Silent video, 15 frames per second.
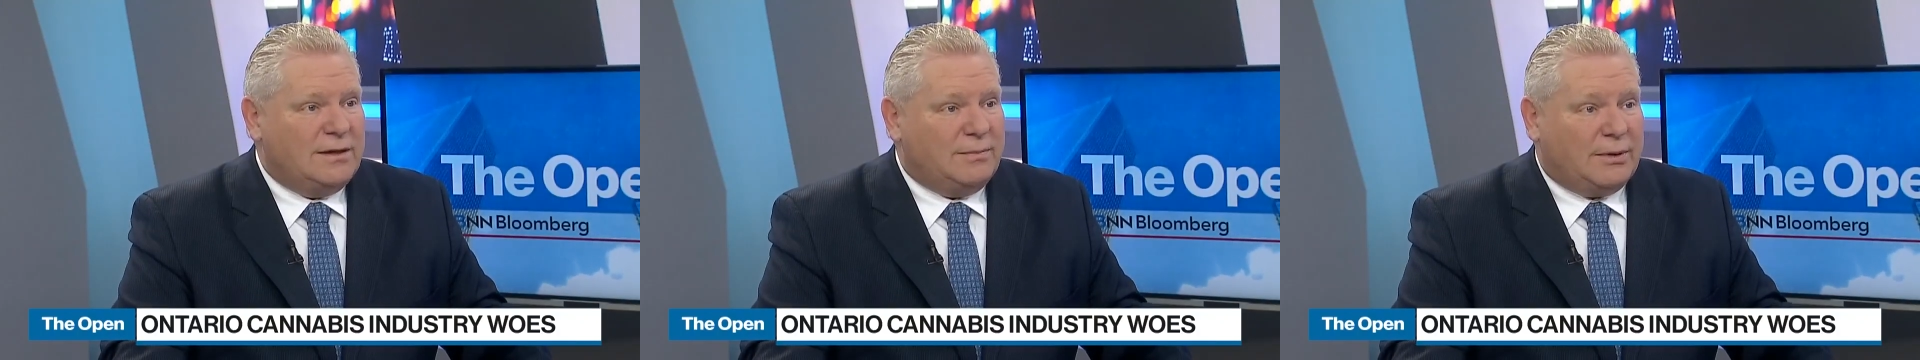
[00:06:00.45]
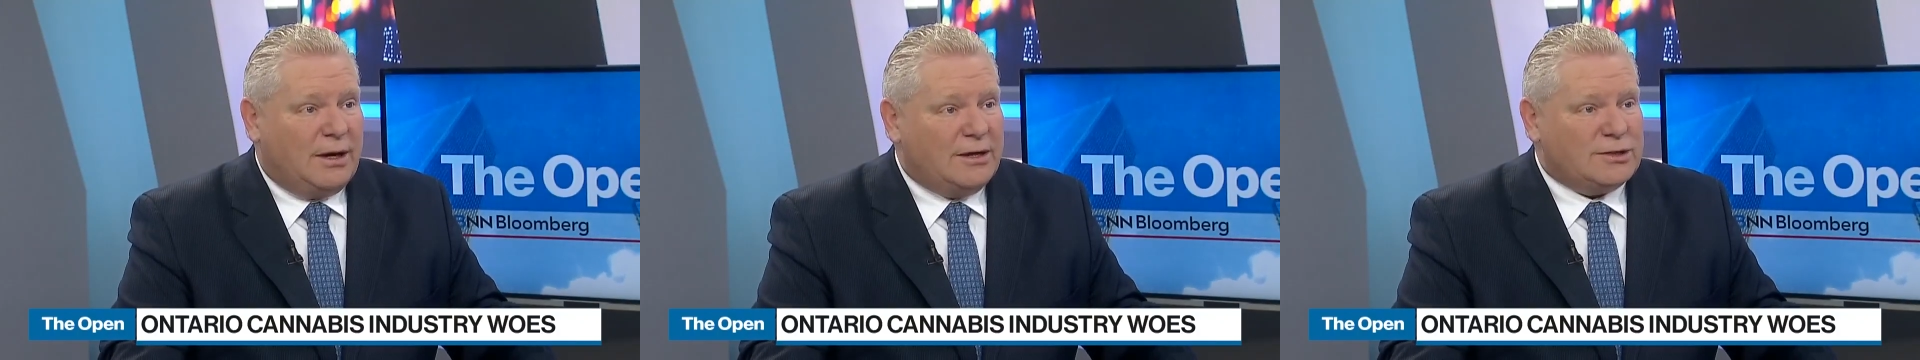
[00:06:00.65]

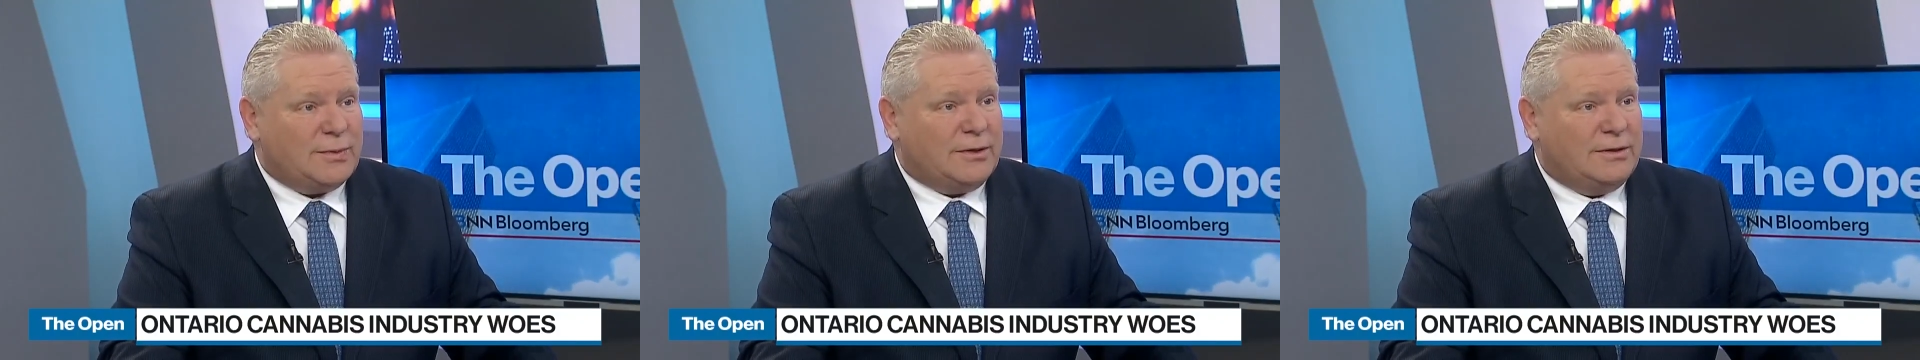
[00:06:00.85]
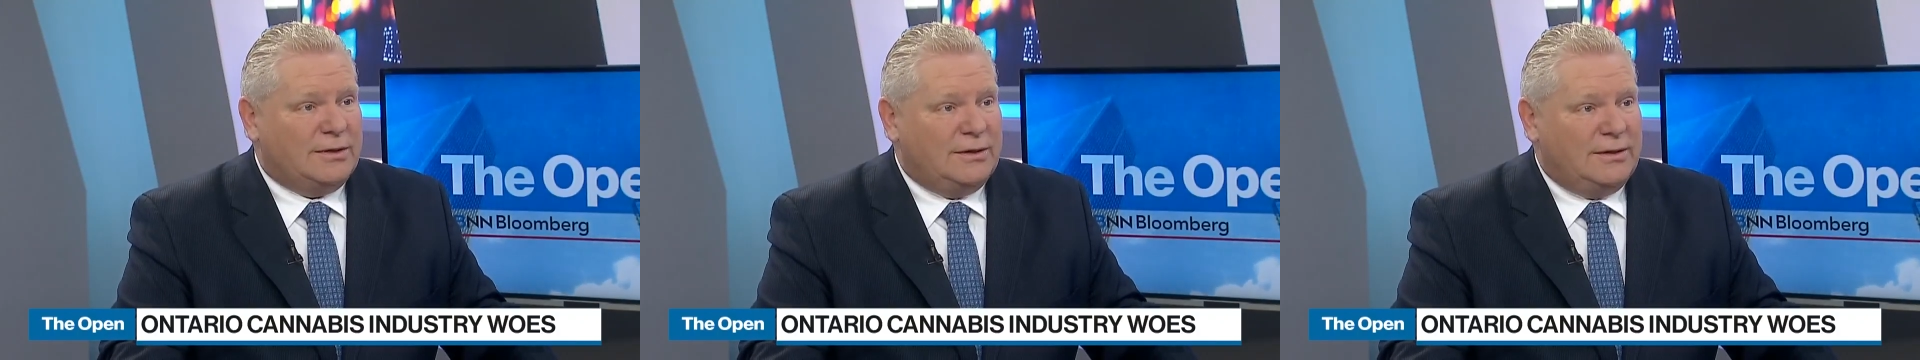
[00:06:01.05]

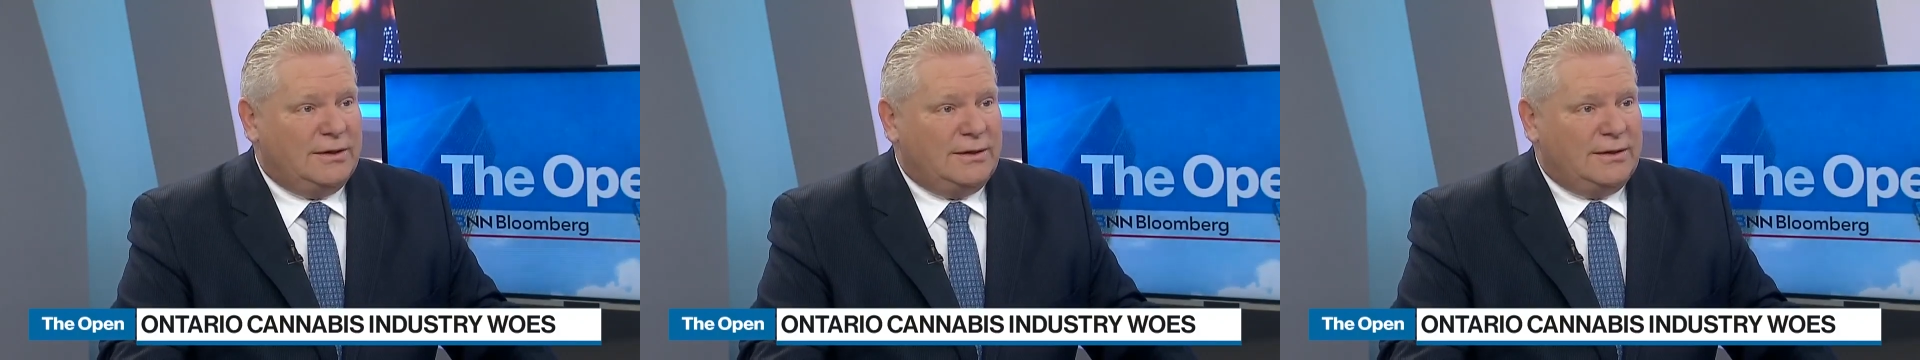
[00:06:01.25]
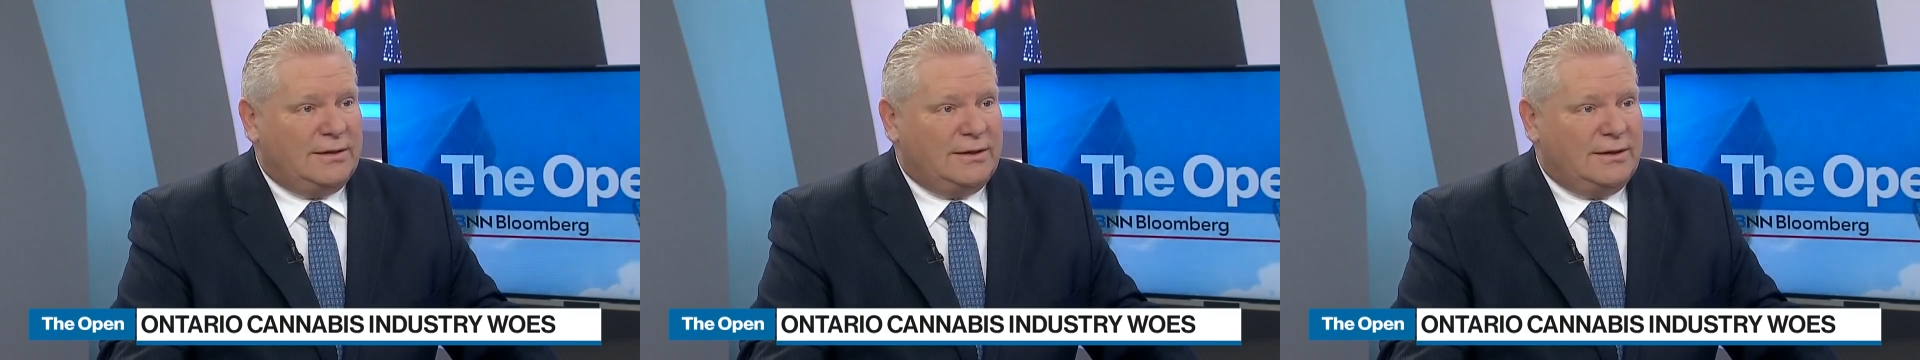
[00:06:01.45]
prosper.
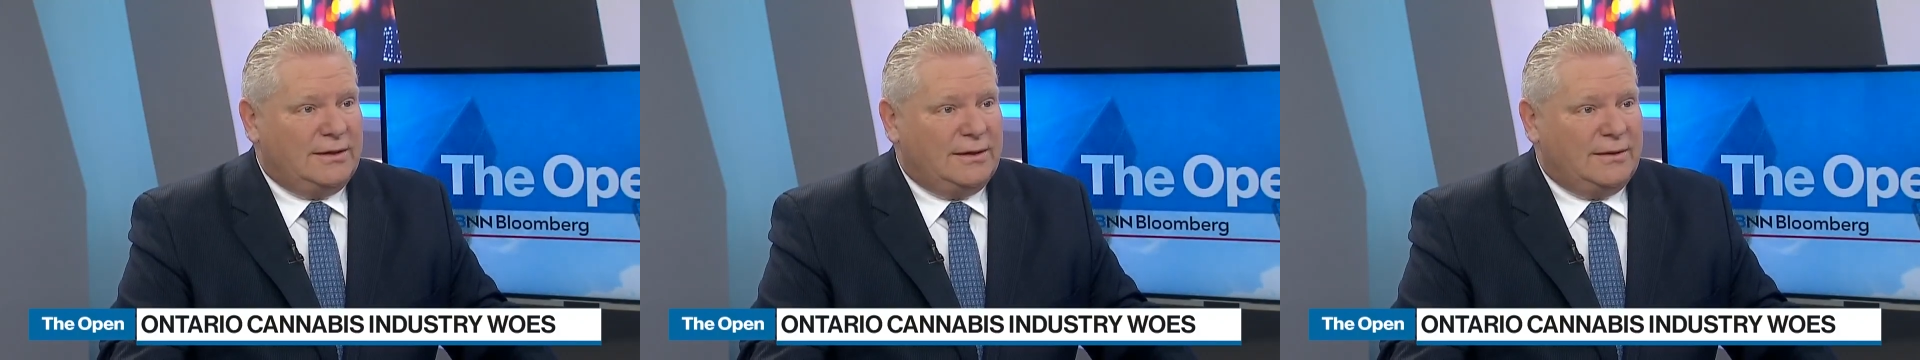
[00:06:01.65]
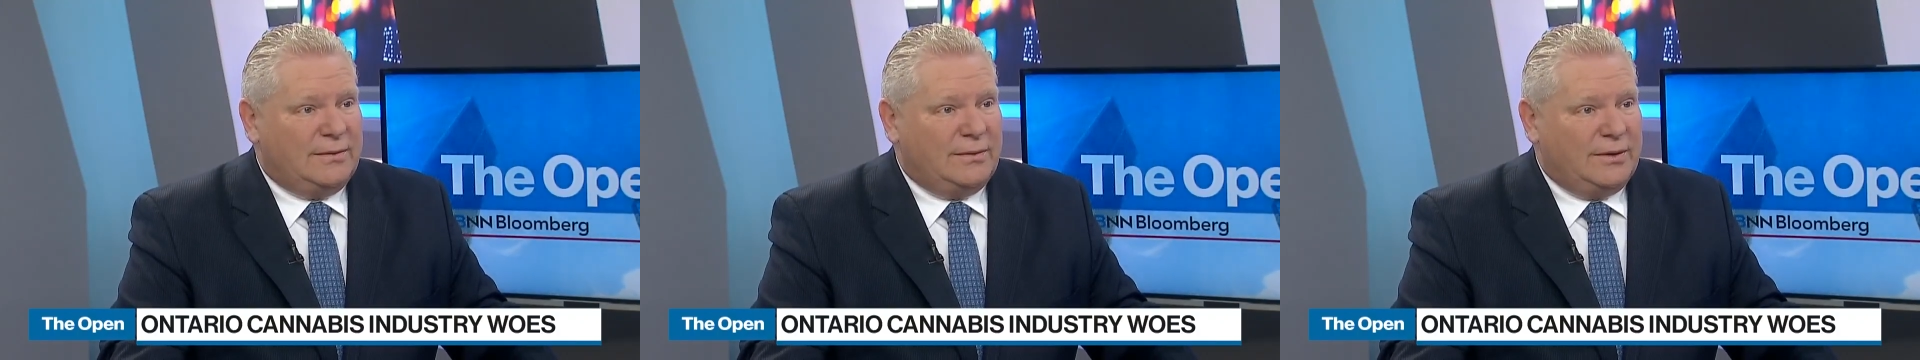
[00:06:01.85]

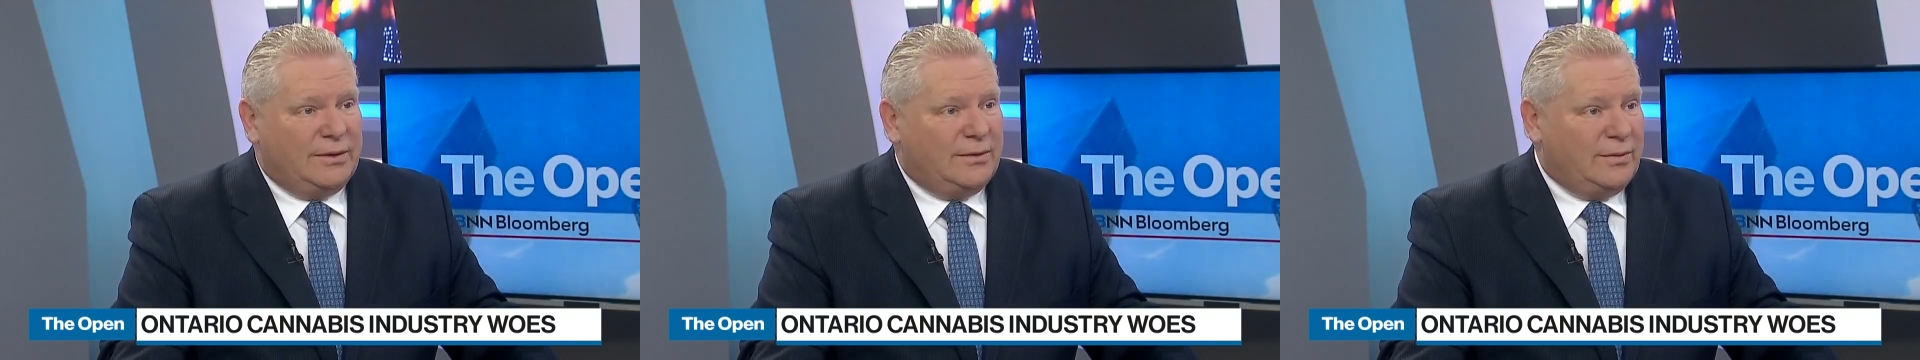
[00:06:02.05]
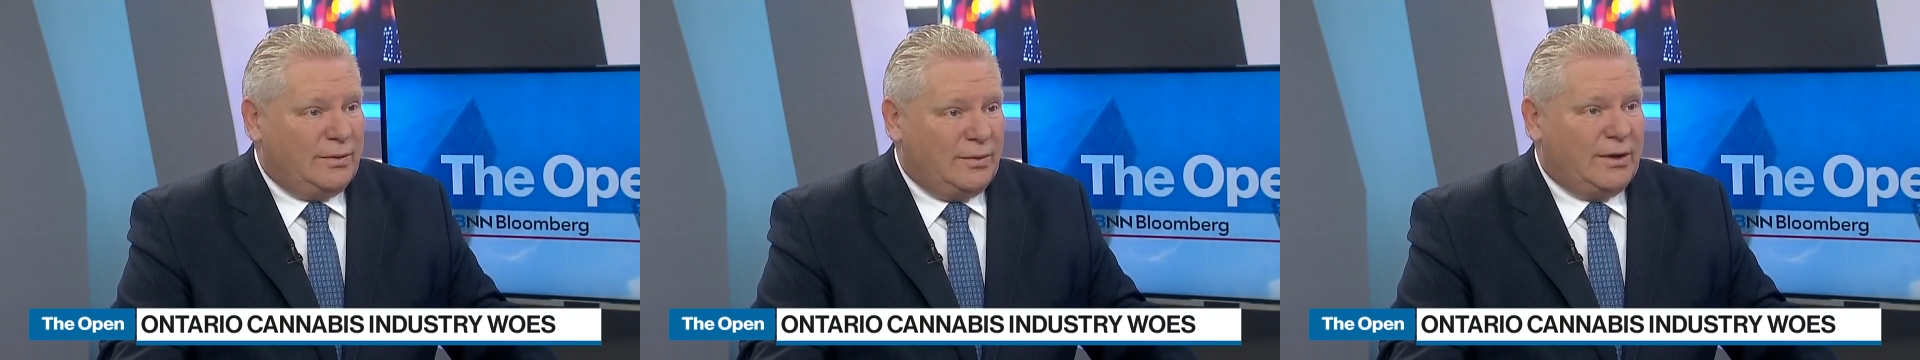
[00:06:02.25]

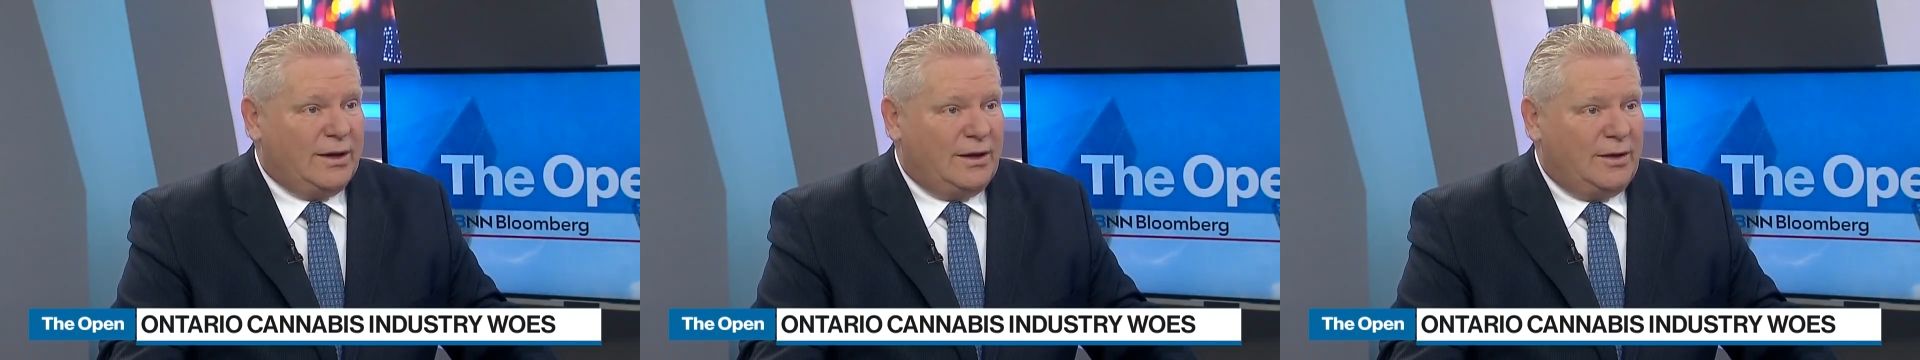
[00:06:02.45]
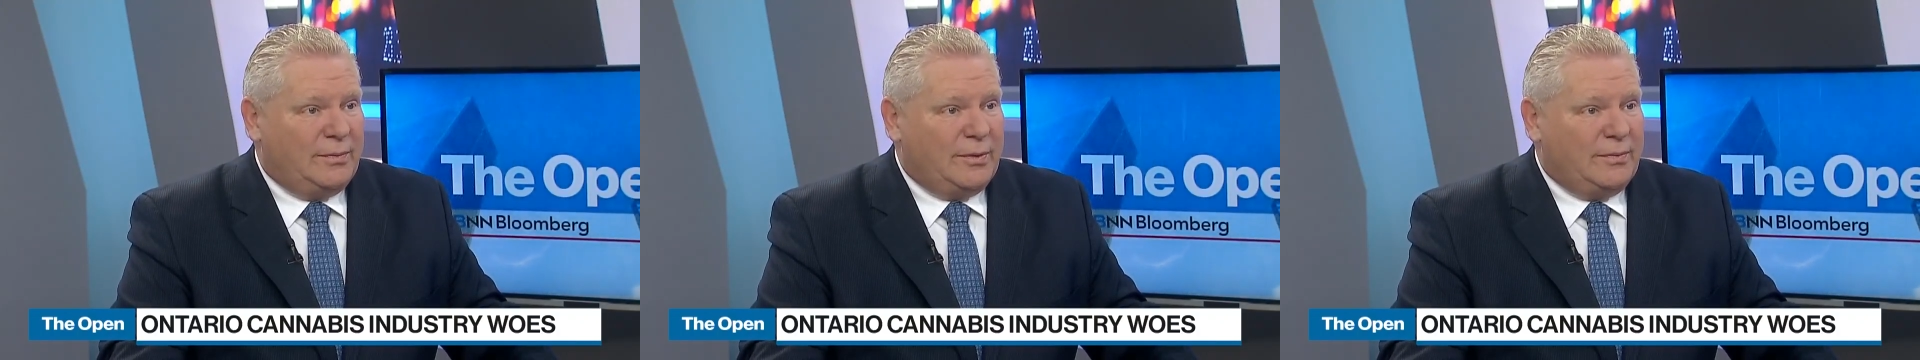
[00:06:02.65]
We want to
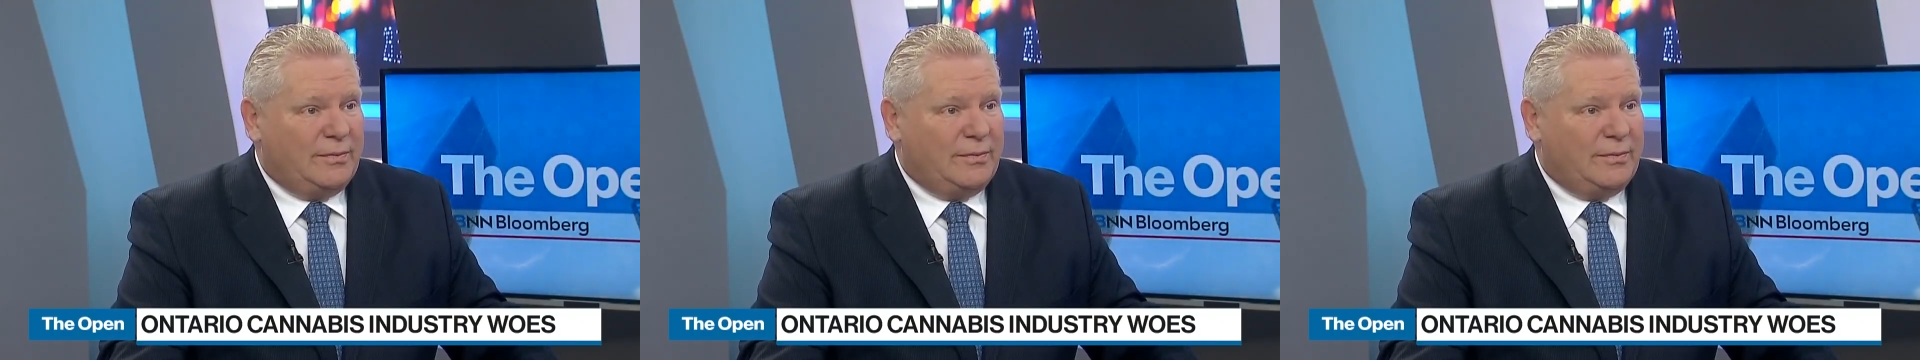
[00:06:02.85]
help